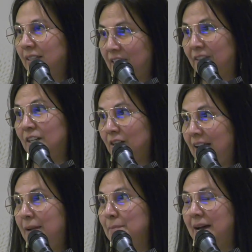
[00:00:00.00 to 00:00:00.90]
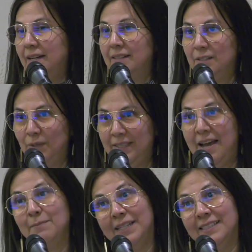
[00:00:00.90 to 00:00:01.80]
giving our land back is what
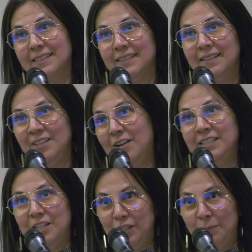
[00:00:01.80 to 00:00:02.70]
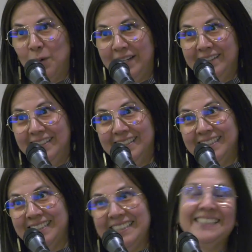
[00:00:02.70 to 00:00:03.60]
that means, not teaching more English.